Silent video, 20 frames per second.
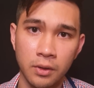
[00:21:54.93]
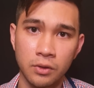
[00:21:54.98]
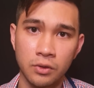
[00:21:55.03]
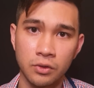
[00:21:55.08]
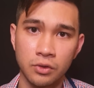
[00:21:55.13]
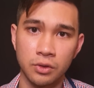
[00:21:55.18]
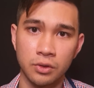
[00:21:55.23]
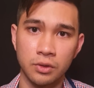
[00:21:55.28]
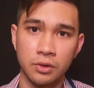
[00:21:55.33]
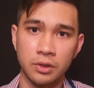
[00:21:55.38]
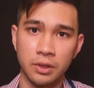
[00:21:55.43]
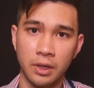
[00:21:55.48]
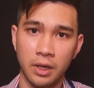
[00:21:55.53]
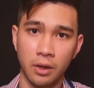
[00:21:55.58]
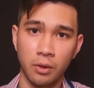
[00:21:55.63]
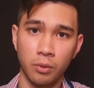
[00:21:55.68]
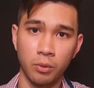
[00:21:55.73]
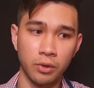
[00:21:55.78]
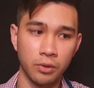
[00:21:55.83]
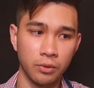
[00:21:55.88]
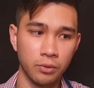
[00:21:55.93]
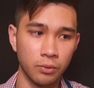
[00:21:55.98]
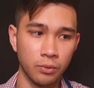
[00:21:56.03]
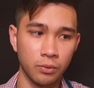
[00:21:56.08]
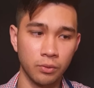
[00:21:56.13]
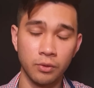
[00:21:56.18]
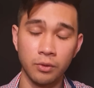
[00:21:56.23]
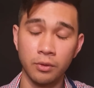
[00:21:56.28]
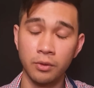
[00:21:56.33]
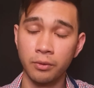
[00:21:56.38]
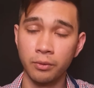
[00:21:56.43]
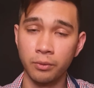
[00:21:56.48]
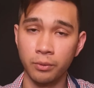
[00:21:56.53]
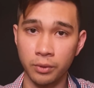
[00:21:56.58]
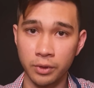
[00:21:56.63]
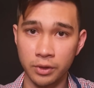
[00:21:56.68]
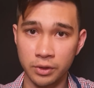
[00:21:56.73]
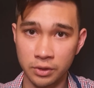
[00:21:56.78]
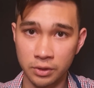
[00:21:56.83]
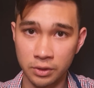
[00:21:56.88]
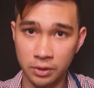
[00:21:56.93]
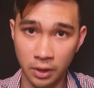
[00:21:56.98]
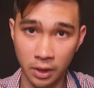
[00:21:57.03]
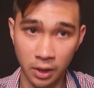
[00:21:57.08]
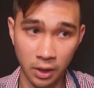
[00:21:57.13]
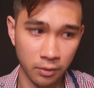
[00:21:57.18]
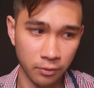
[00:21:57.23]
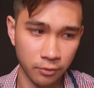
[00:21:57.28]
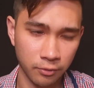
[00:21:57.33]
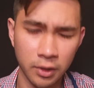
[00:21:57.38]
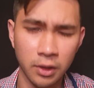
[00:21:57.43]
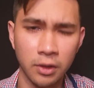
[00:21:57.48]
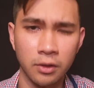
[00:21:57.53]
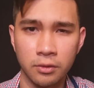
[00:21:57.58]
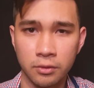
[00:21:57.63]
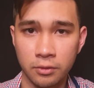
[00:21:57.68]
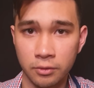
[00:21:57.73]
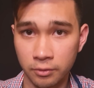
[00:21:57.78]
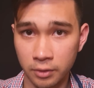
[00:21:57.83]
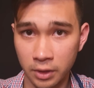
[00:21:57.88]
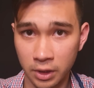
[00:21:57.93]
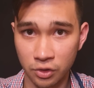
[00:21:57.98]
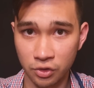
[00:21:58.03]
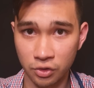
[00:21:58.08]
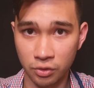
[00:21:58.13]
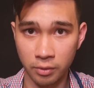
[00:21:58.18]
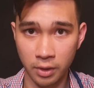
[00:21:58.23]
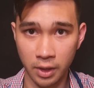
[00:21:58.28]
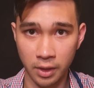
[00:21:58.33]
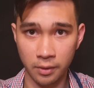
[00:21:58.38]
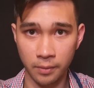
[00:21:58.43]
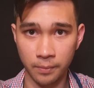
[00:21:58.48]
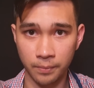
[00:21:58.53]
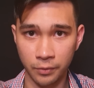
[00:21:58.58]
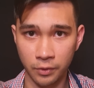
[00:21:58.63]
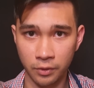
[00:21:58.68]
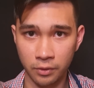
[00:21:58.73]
which is our wrist, our finger flexion rather,